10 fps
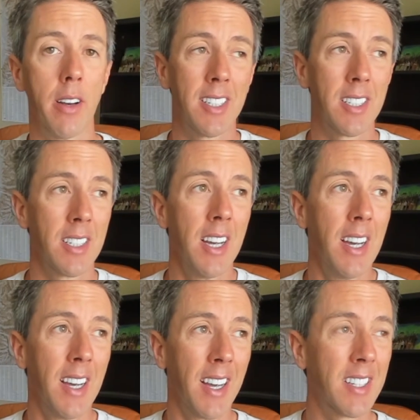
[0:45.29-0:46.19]

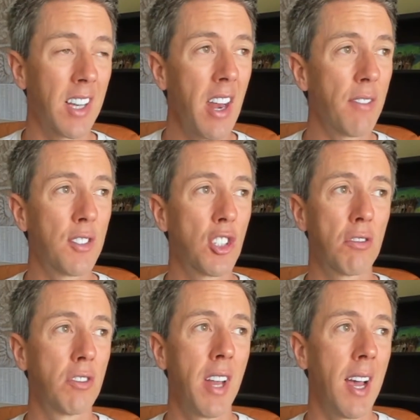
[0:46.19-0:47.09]
It's kind of
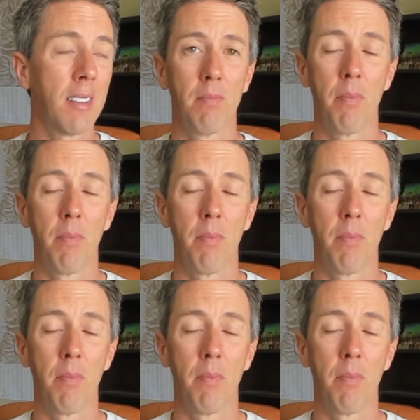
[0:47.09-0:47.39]
not